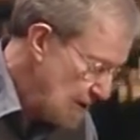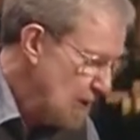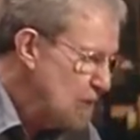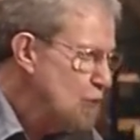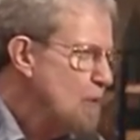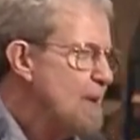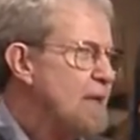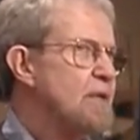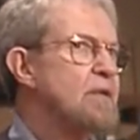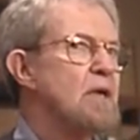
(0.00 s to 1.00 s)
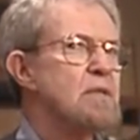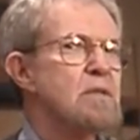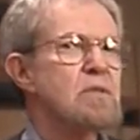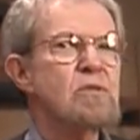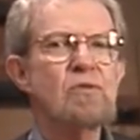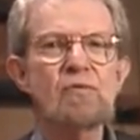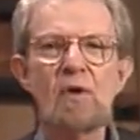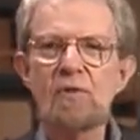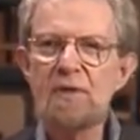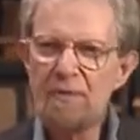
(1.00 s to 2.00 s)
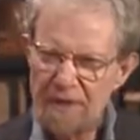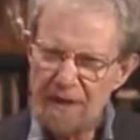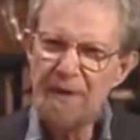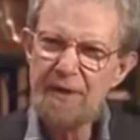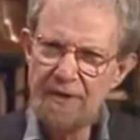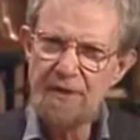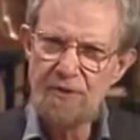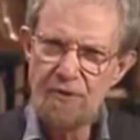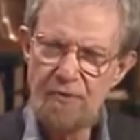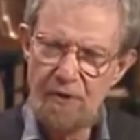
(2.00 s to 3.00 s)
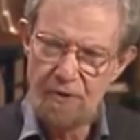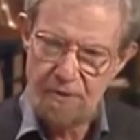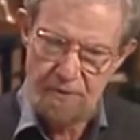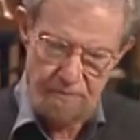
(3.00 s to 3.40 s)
trailing. Do about a dozen strokes. I would say about a dozen